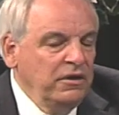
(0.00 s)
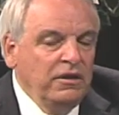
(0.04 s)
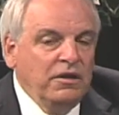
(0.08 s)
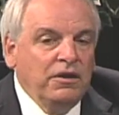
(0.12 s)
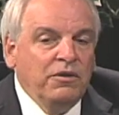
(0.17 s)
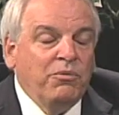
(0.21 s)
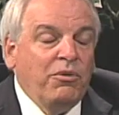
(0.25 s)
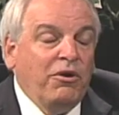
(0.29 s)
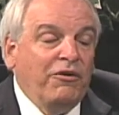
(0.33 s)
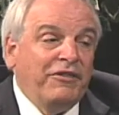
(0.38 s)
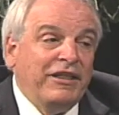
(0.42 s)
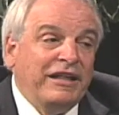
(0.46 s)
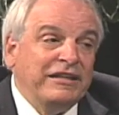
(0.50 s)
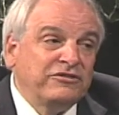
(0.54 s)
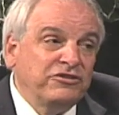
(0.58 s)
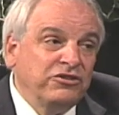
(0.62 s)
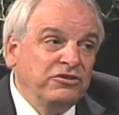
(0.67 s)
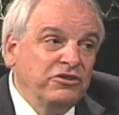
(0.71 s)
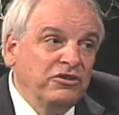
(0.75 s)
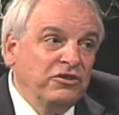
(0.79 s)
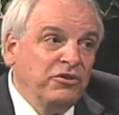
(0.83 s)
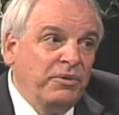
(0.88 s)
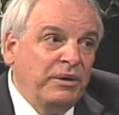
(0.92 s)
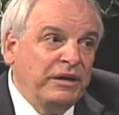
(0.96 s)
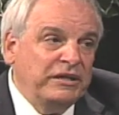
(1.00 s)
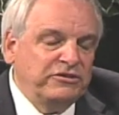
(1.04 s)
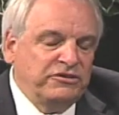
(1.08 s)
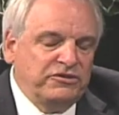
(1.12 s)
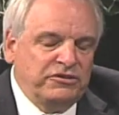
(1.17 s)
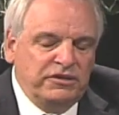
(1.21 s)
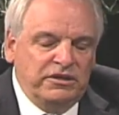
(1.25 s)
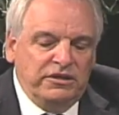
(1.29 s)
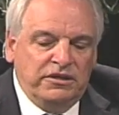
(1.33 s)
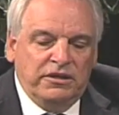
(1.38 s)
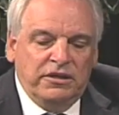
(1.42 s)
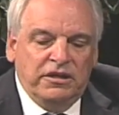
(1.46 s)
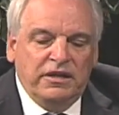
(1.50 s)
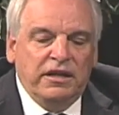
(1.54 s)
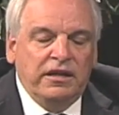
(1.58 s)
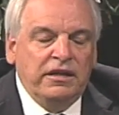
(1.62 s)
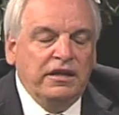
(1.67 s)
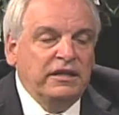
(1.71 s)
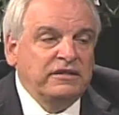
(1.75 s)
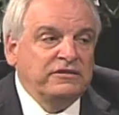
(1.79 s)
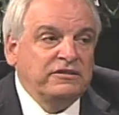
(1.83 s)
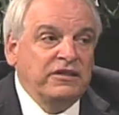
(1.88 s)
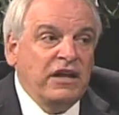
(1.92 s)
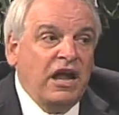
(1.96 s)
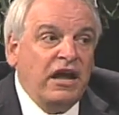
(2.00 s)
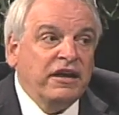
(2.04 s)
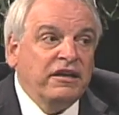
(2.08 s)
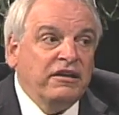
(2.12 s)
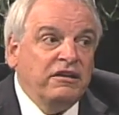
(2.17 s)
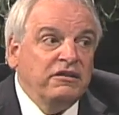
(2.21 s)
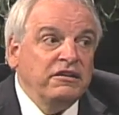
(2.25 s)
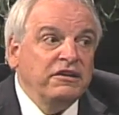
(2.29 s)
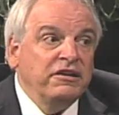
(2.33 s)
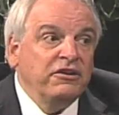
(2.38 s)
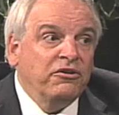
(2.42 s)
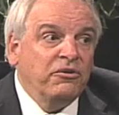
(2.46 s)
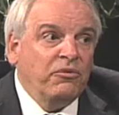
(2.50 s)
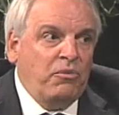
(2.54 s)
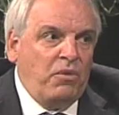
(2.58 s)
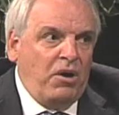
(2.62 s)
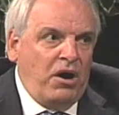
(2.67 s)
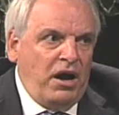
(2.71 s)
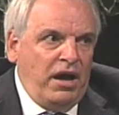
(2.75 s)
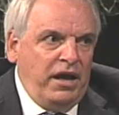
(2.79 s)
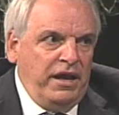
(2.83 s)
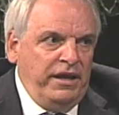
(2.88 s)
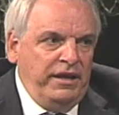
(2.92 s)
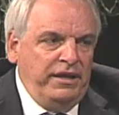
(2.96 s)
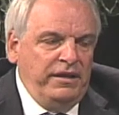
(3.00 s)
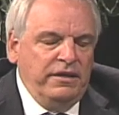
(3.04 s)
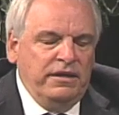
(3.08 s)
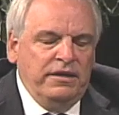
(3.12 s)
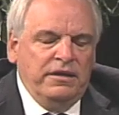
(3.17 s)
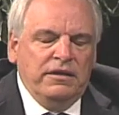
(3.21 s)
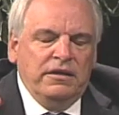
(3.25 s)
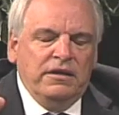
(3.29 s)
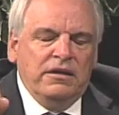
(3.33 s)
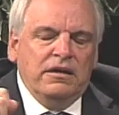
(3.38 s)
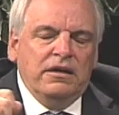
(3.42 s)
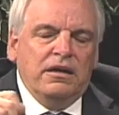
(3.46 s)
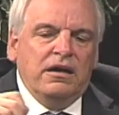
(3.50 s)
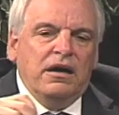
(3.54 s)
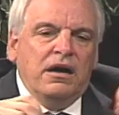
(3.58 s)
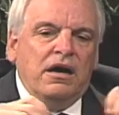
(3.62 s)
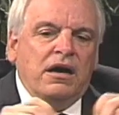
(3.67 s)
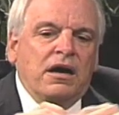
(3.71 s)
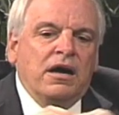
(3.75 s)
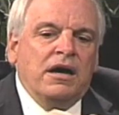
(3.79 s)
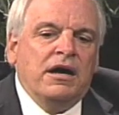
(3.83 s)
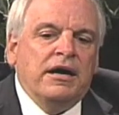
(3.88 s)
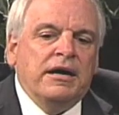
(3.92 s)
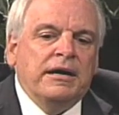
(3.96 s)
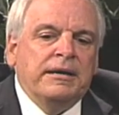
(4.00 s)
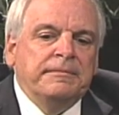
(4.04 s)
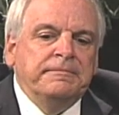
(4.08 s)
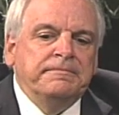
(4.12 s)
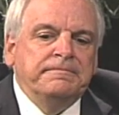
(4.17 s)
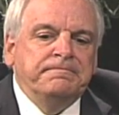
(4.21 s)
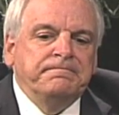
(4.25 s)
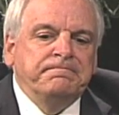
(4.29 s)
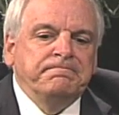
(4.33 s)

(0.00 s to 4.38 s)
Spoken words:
Well, that's a good question. It's not clear why. Medicare